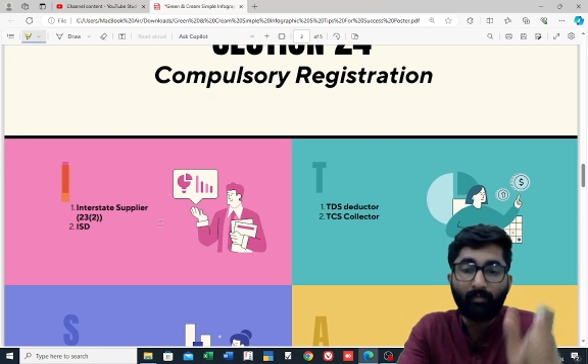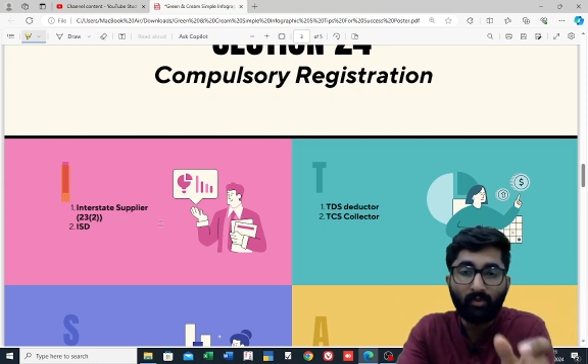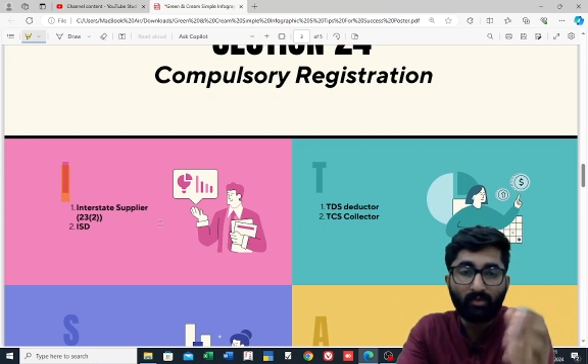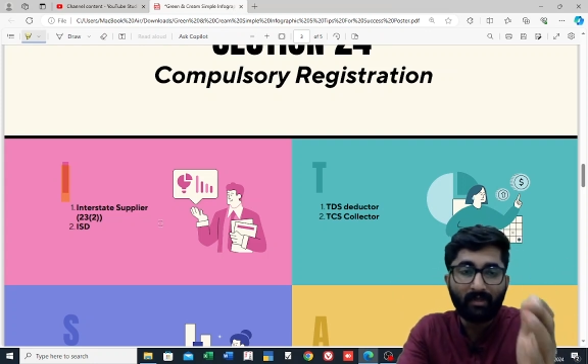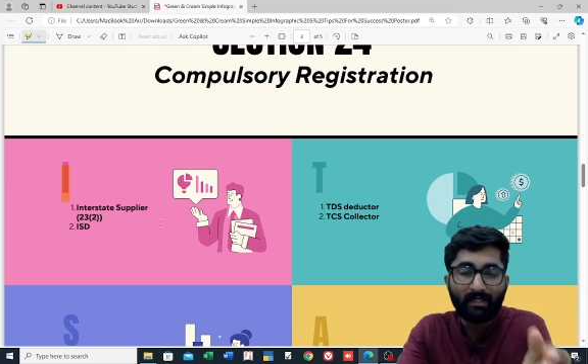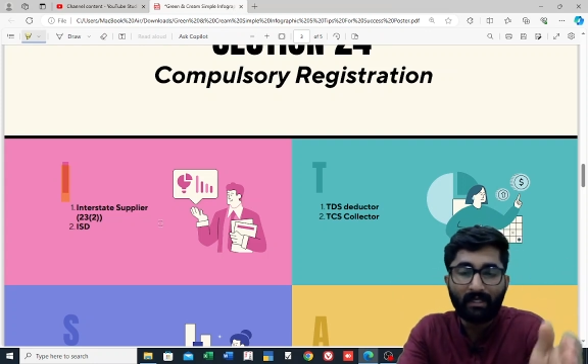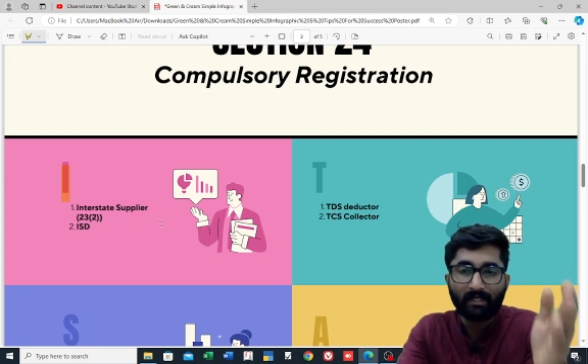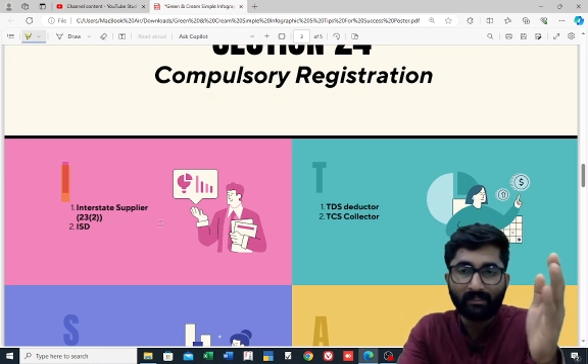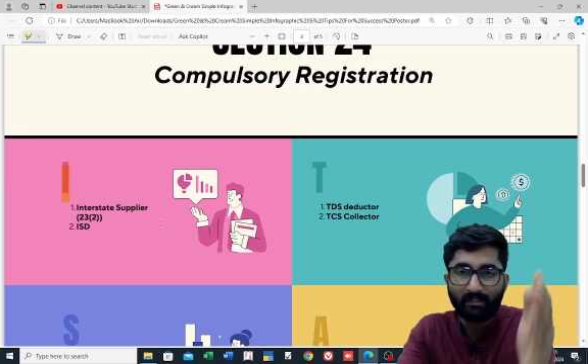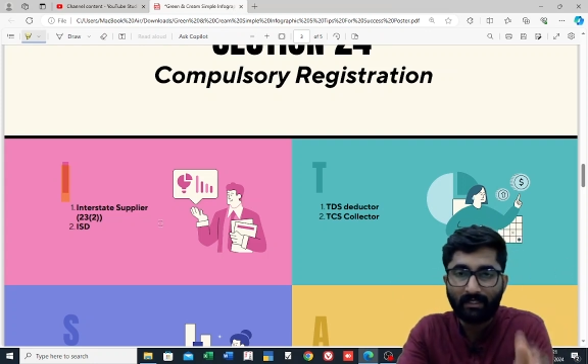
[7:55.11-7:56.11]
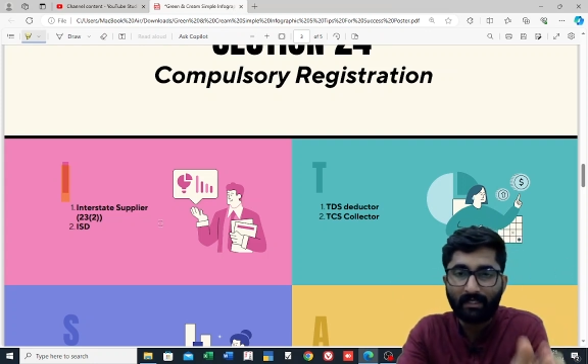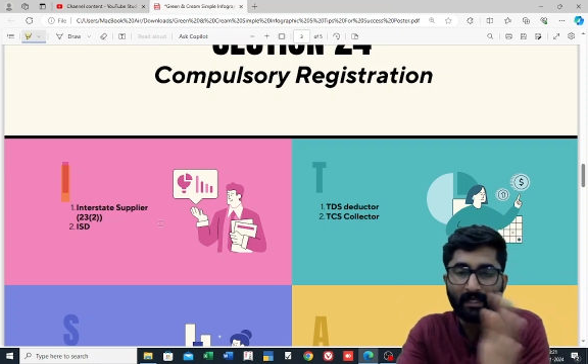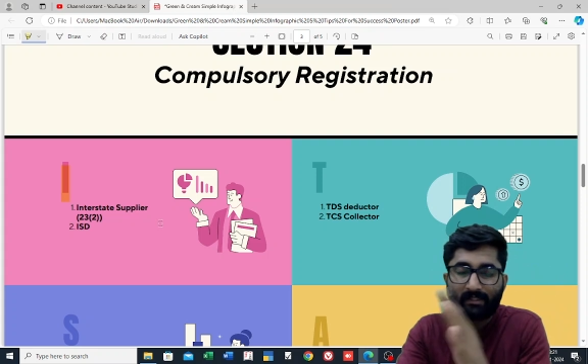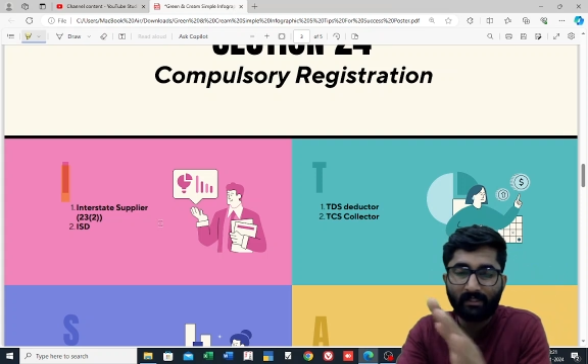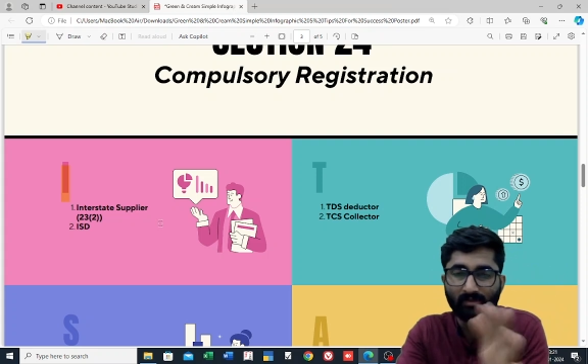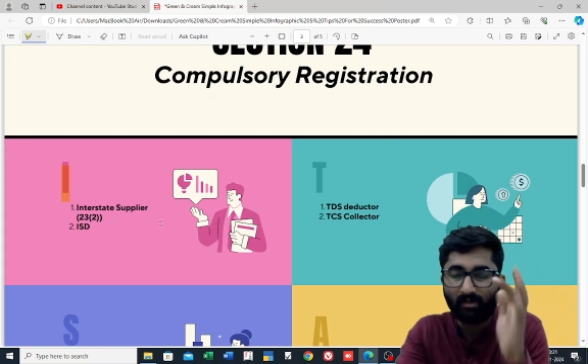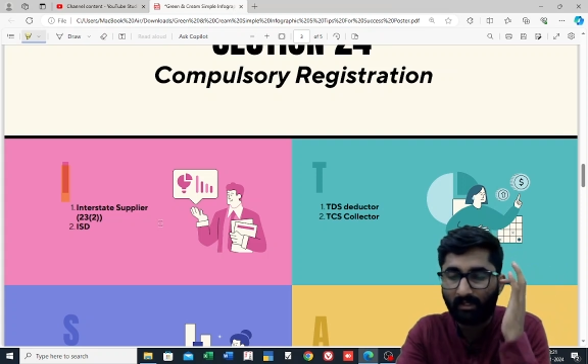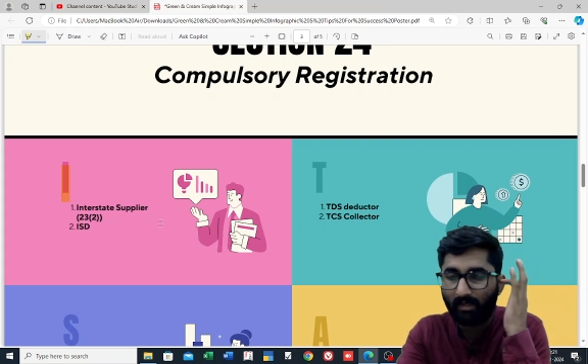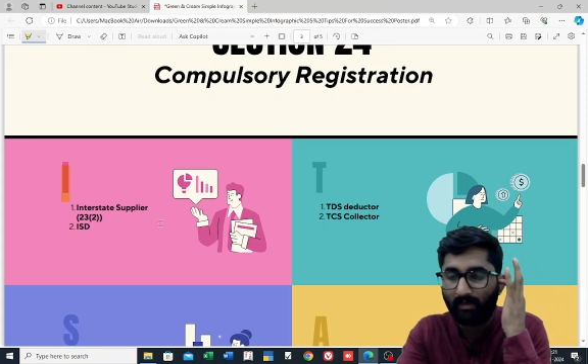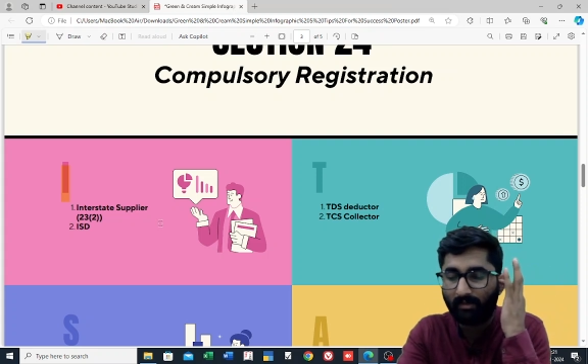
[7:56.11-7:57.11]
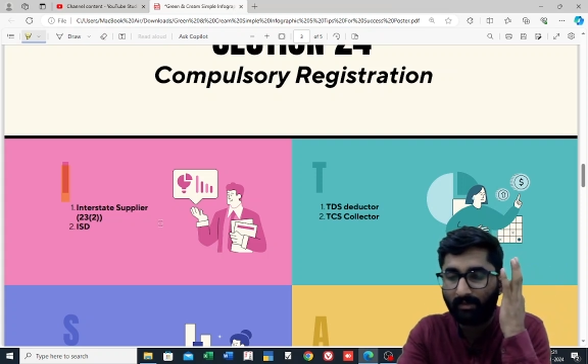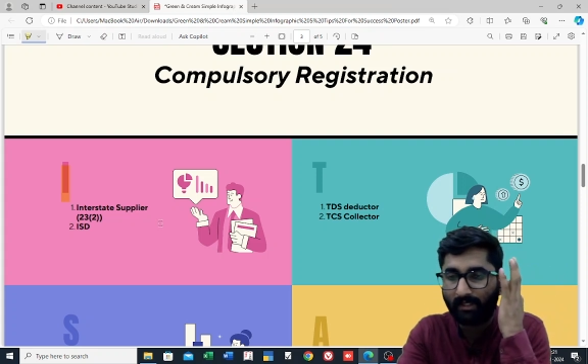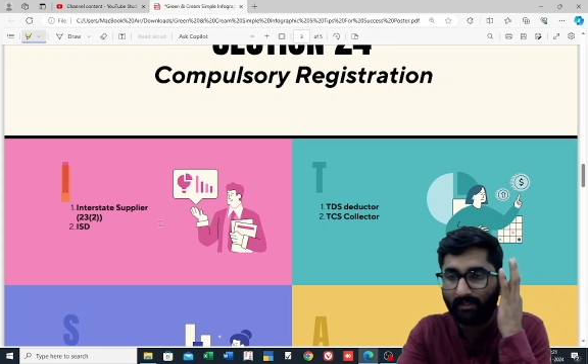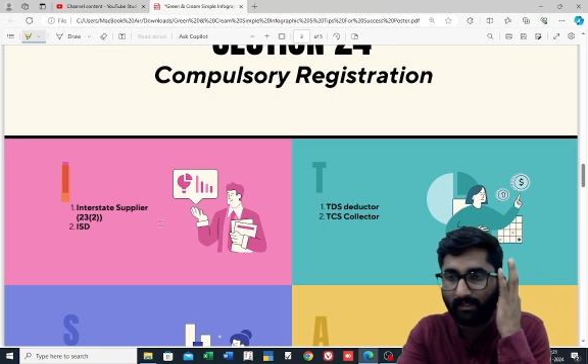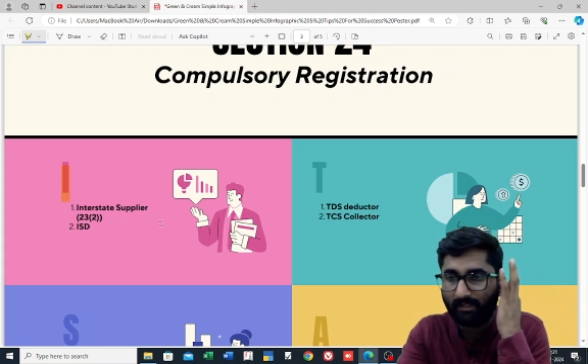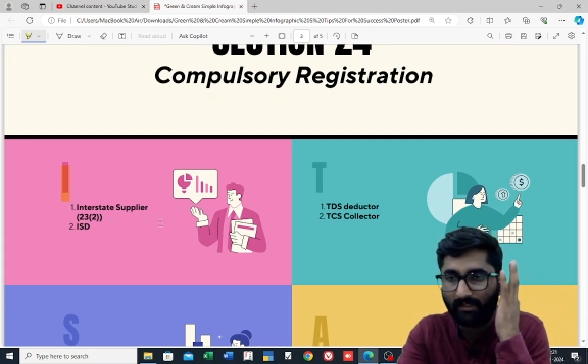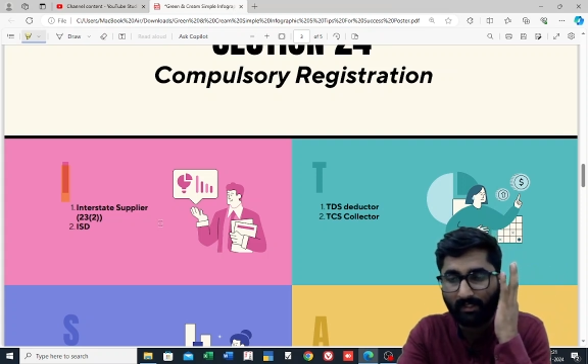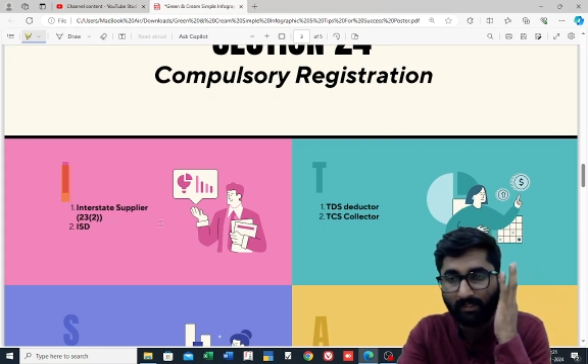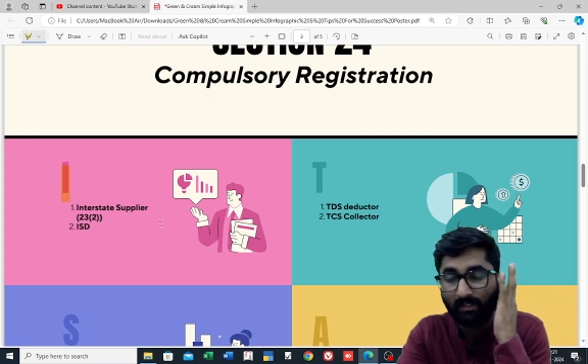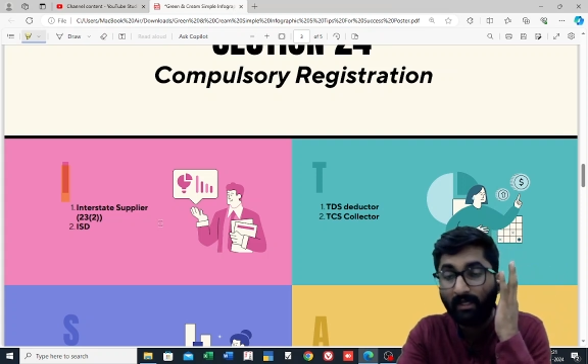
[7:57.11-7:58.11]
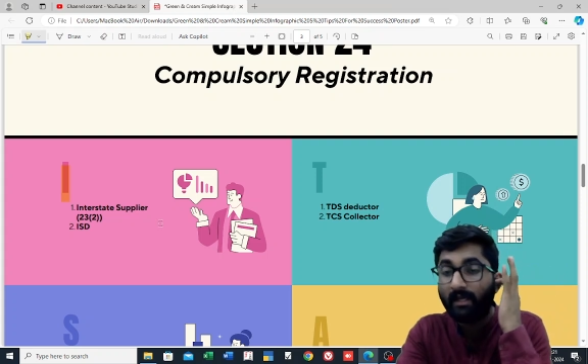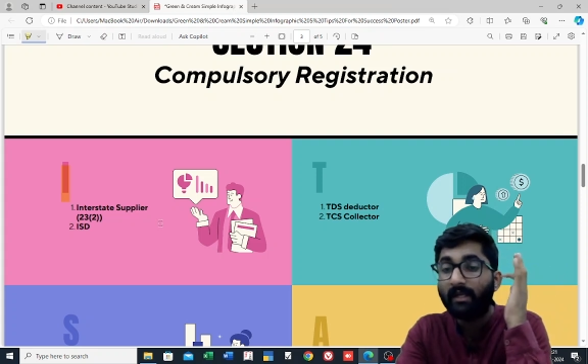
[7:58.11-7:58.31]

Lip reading: to 20 lakhs and 10 lakhs is not required to take the registration.